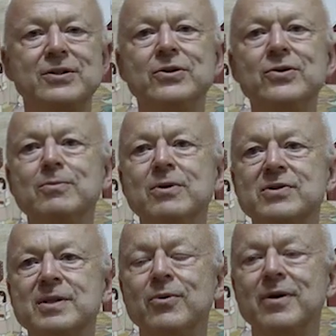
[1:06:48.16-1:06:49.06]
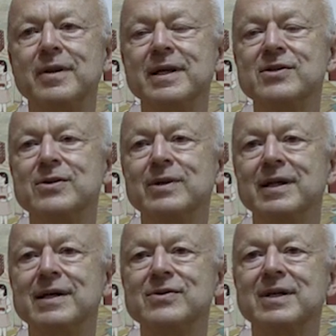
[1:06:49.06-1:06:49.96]
Two most important things to
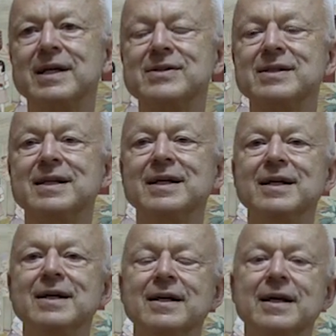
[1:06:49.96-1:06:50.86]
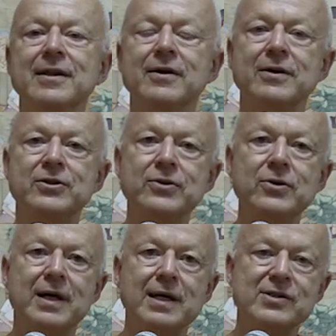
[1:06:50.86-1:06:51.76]
realize, okay? Okay, there are
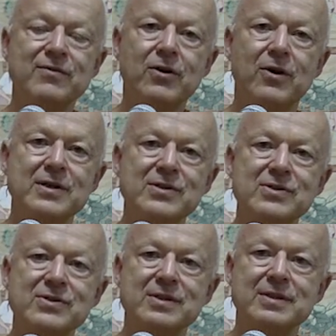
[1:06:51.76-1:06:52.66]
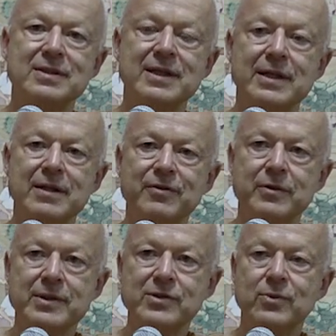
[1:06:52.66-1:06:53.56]
two kinds of causes that
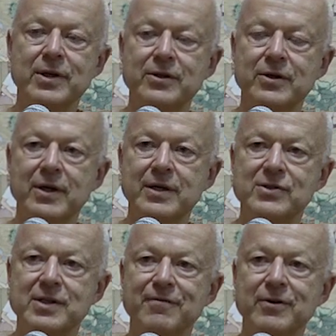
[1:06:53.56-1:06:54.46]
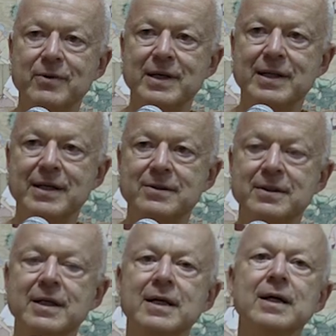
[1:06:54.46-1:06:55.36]
influence whether you're going to suffer right now.
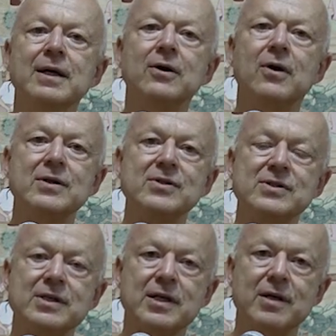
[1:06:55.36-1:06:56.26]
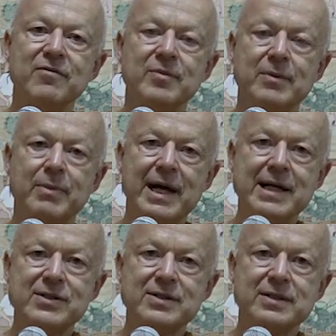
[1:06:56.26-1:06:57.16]
Causes that come from the
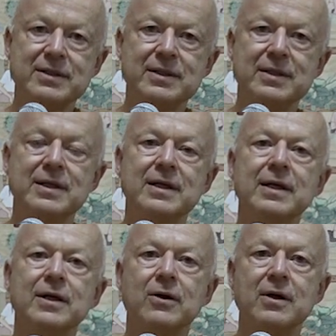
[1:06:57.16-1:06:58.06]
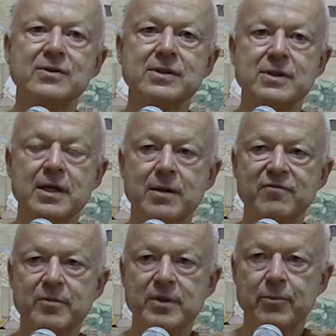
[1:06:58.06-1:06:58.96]
past, and causes that come
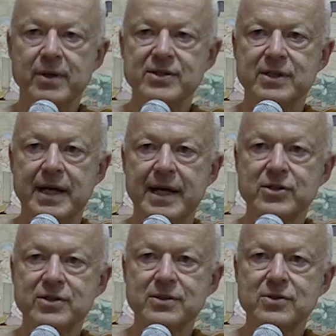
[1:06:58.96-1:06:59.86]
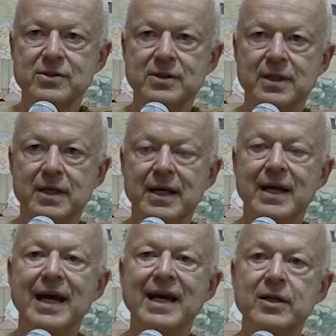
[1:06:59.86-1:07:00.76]
from your present actions,
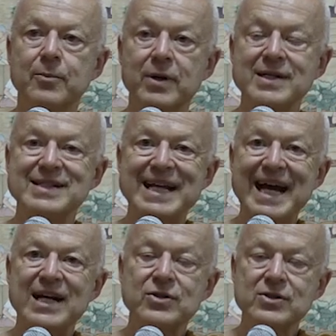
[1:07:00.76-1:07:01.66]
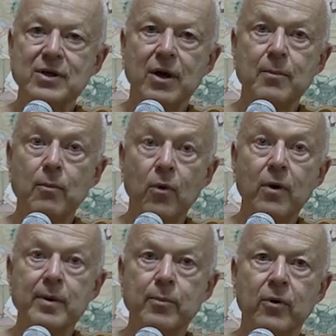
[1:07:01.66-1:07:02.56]
and your present actions are
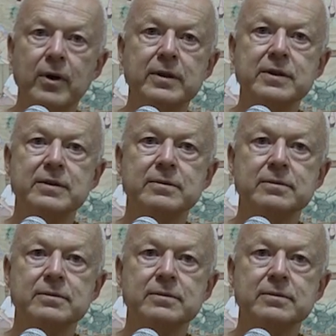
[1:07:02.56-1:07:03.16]
more important.